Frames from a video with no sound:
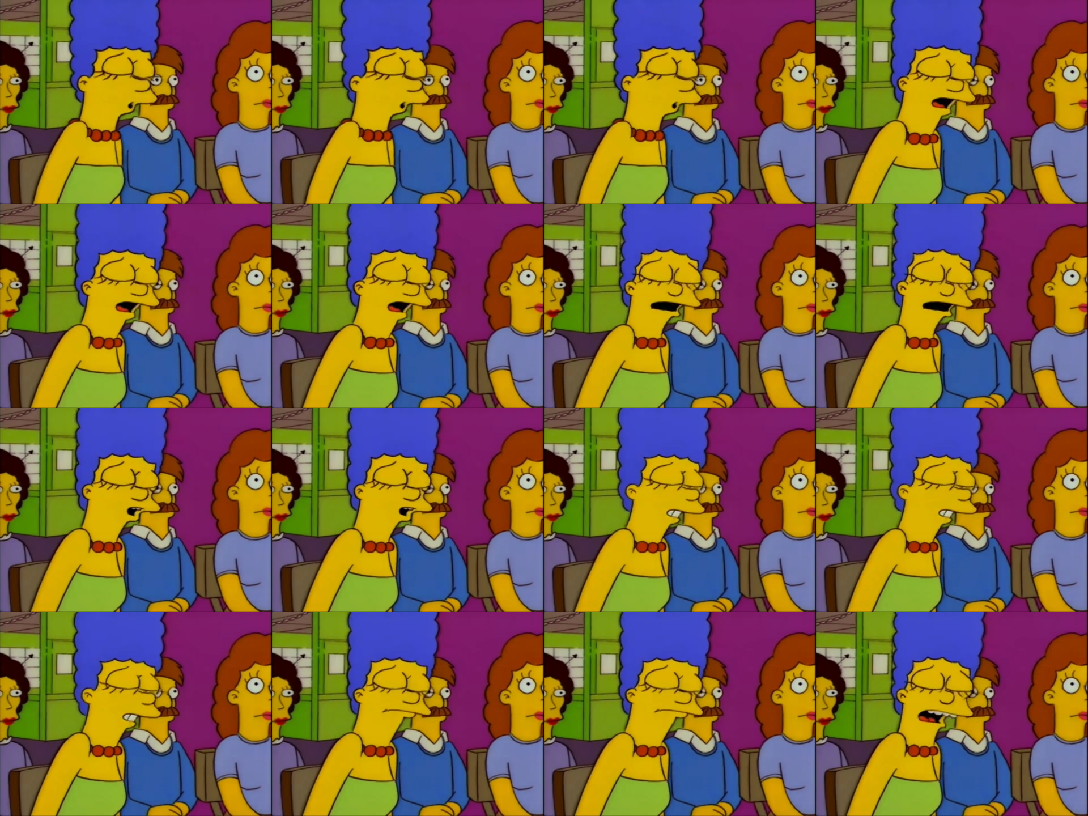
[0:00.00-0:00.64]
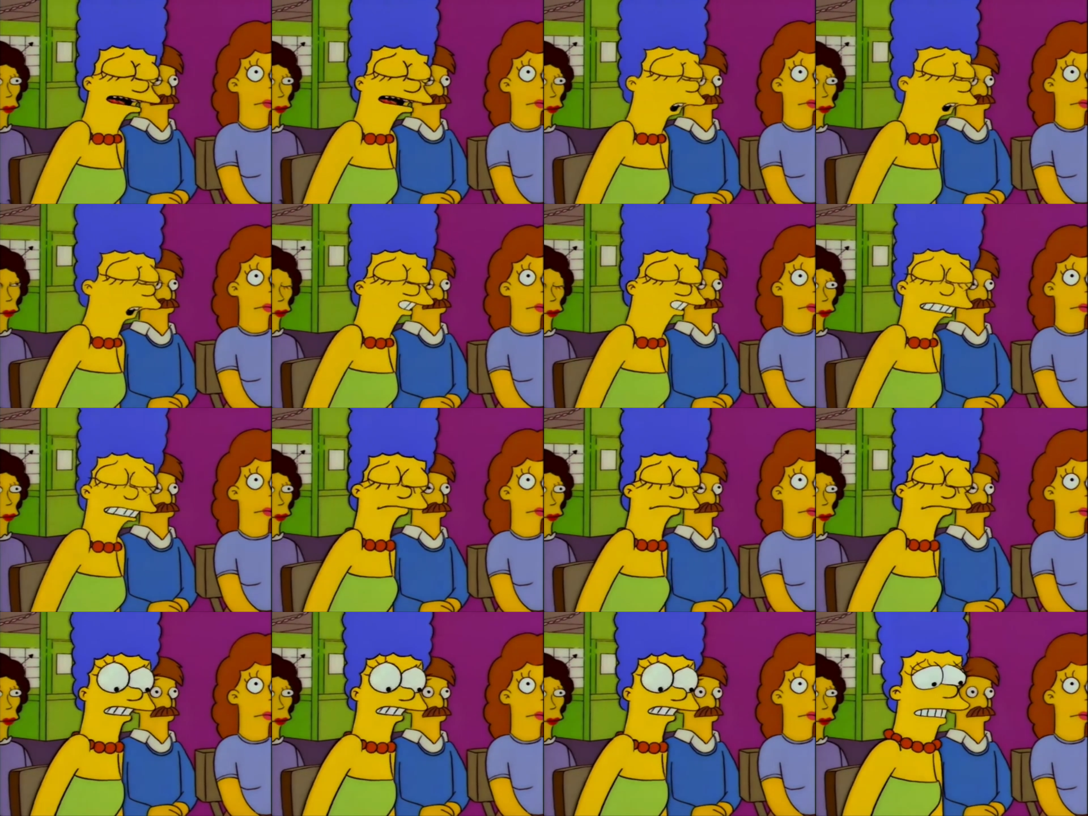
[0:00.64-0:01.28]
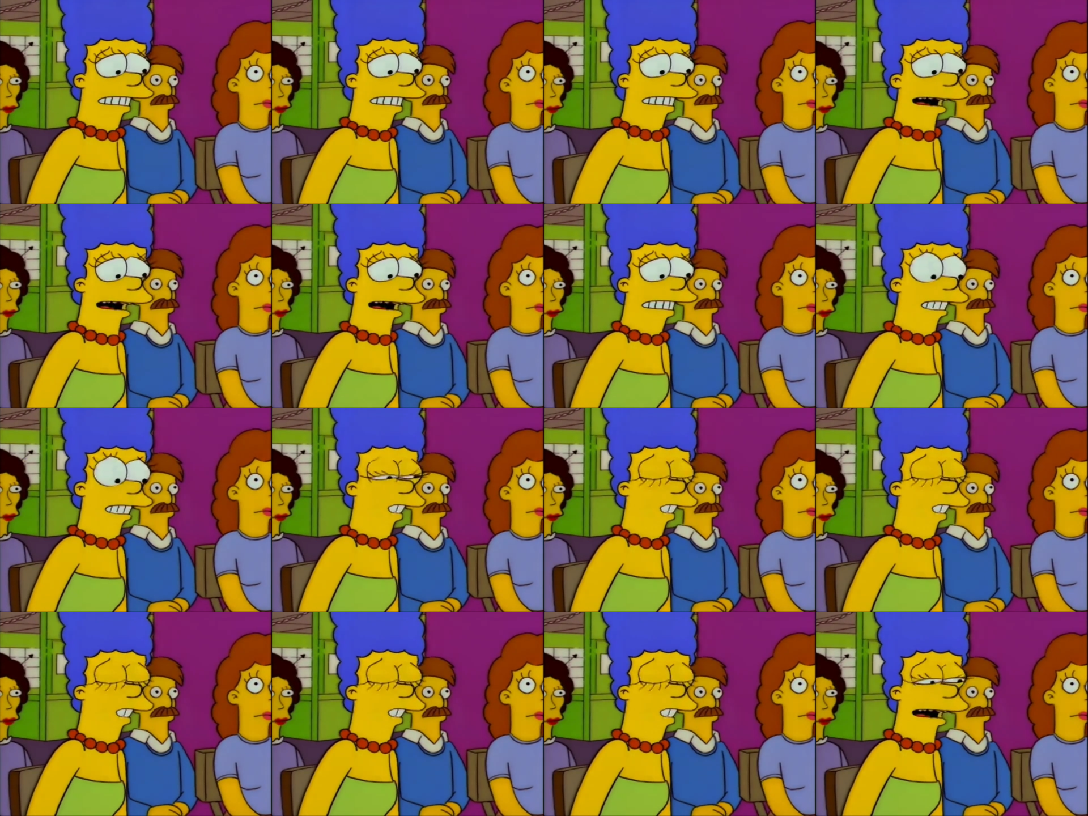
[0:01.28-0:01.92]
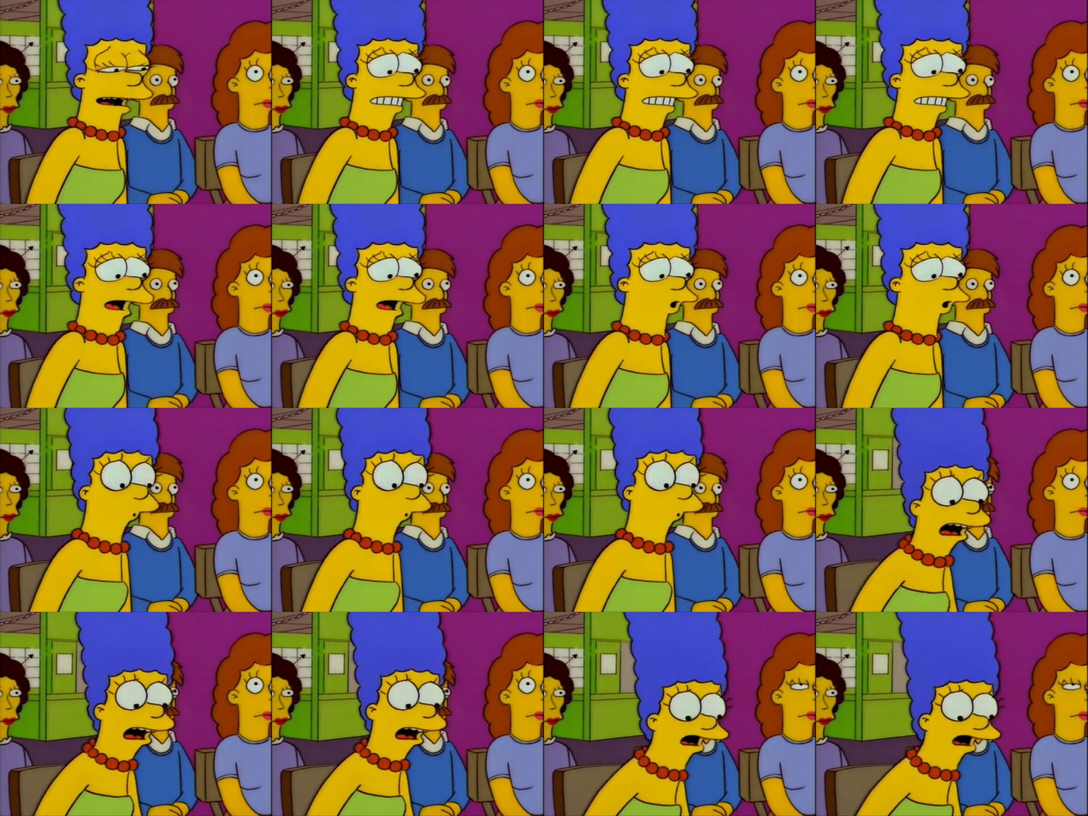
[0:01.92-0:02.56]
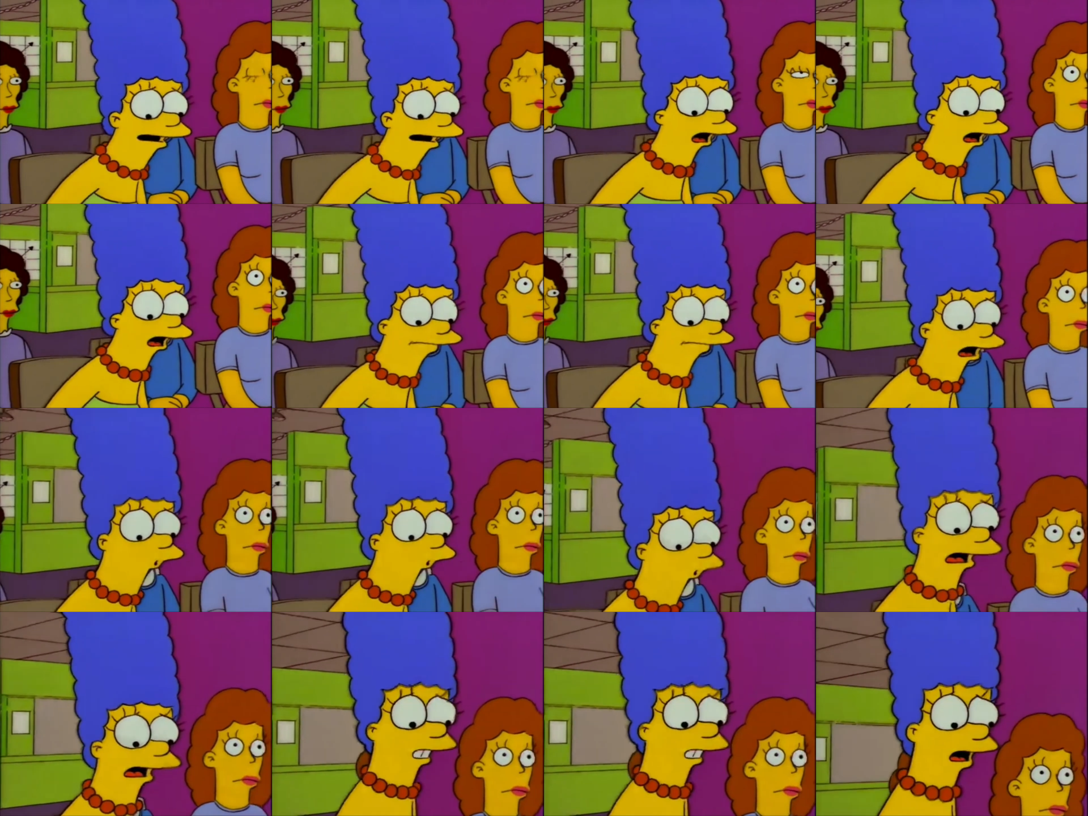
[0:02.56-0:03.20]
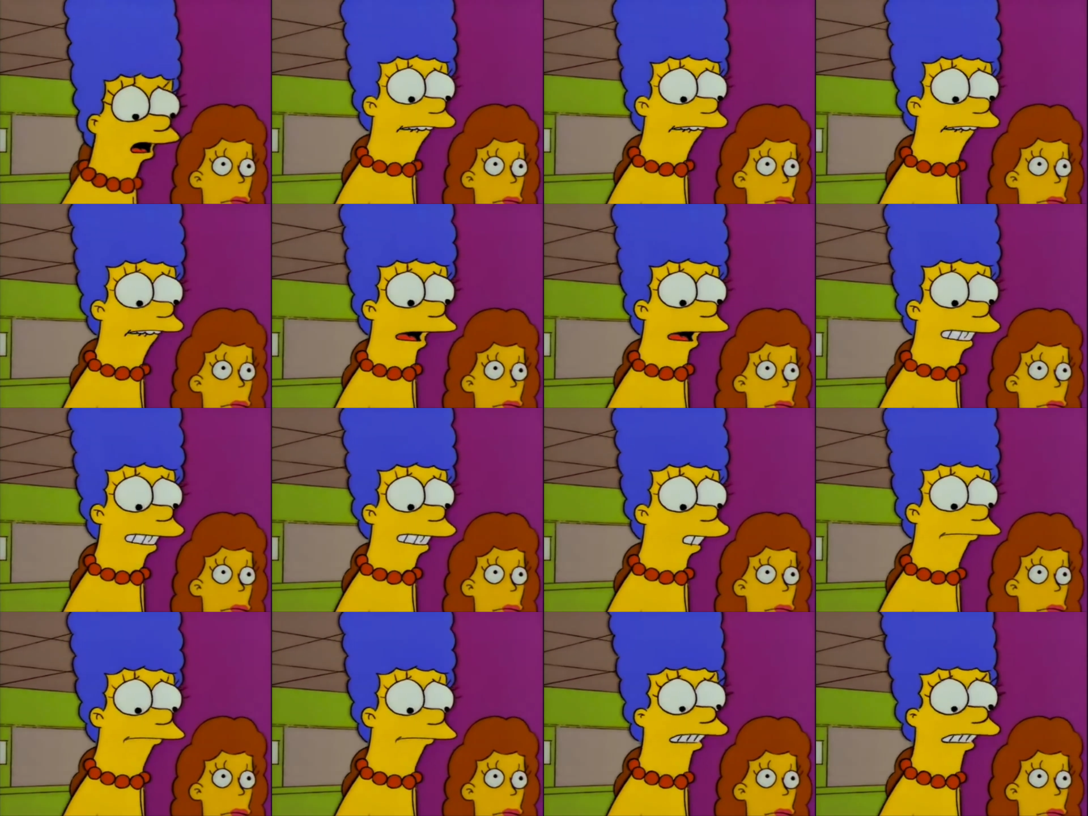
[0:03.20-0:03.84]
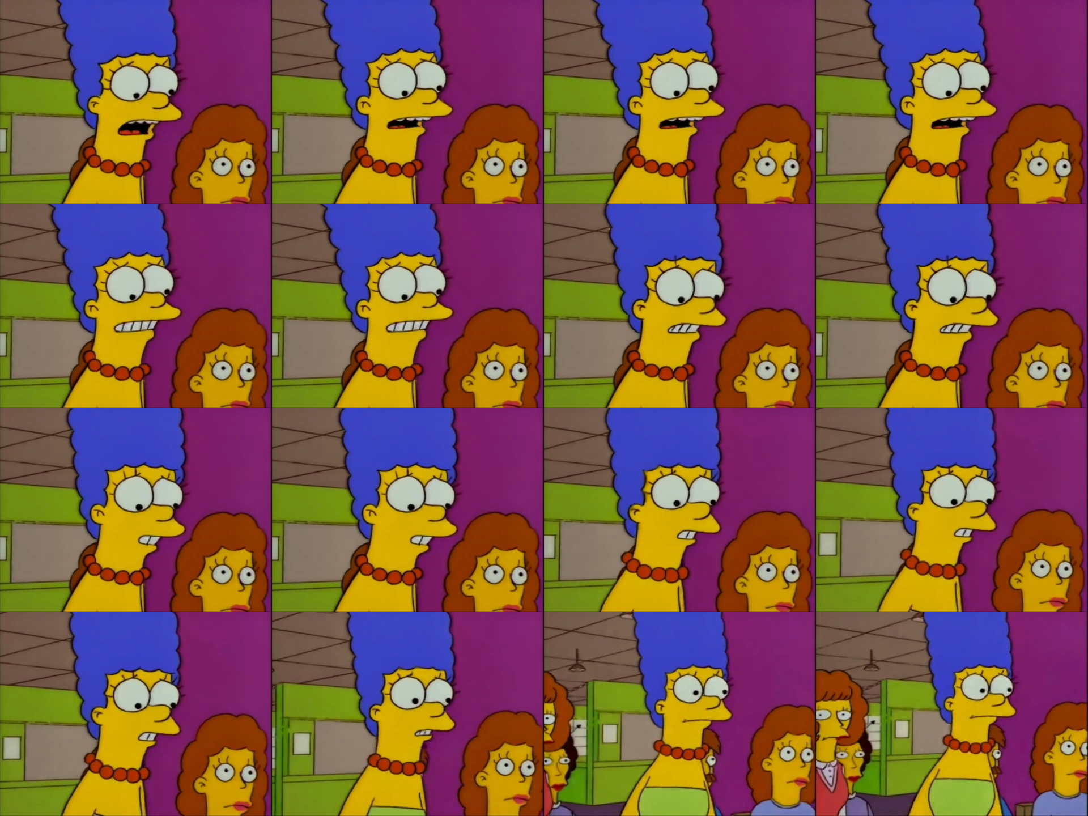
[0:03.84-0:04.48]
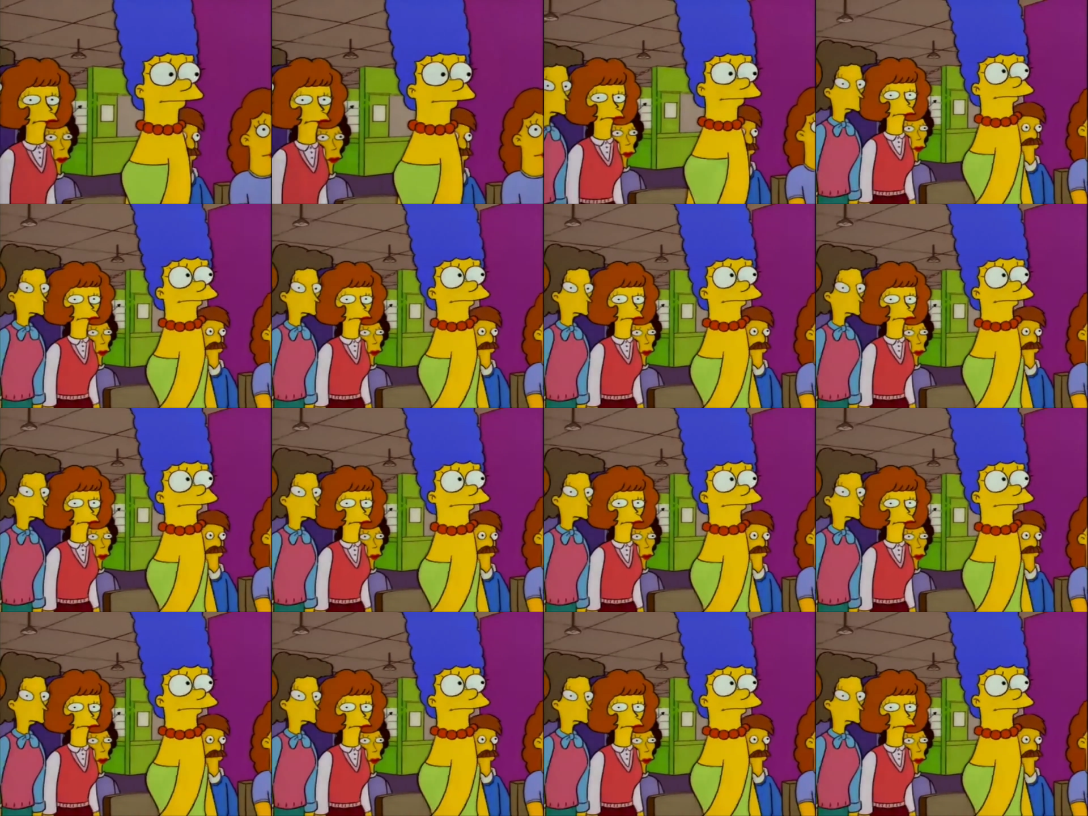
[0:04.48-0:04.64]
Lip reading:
[unreadable: no face in view]